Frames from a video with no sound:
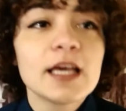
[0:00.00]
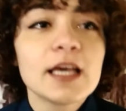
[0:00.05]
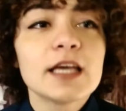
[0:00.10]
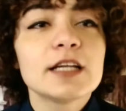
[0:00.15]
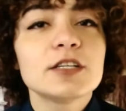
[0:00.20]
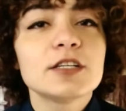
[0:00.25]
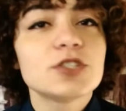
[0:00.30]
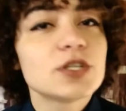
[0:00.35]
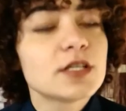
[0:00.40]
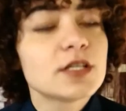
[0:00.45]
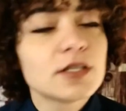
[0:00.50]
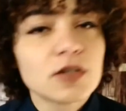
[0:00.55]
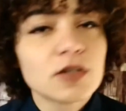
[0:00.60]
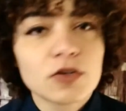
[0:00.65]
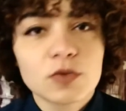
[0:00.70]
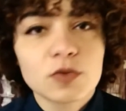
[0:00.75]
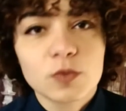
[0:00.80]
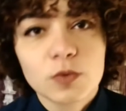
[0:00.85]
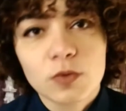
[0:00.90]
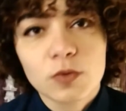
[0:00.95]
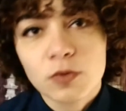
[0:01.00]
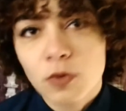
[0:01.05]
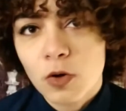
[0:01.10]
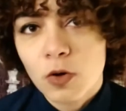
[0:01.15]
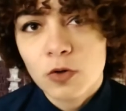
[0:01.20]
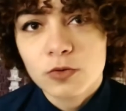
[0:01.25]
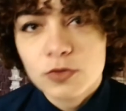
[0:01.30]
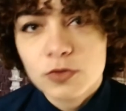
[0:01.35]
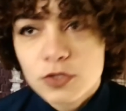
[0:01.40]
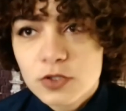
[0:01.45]
and she did not
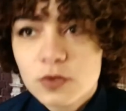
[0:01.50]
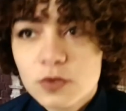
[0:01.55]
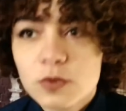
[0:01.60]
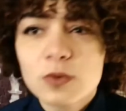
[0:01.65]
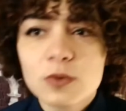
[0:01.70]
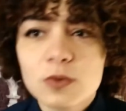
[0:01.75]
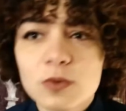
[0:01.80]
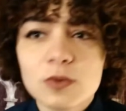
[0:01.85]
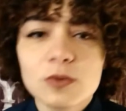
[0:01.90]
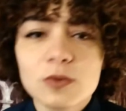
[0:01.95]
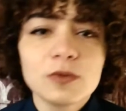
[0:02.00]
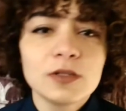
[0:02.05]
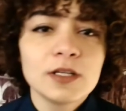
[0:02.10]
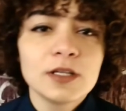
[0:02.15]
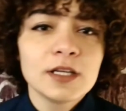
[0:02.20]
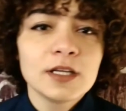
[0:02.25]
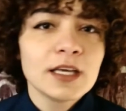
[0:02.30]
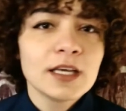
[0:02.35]
go to school.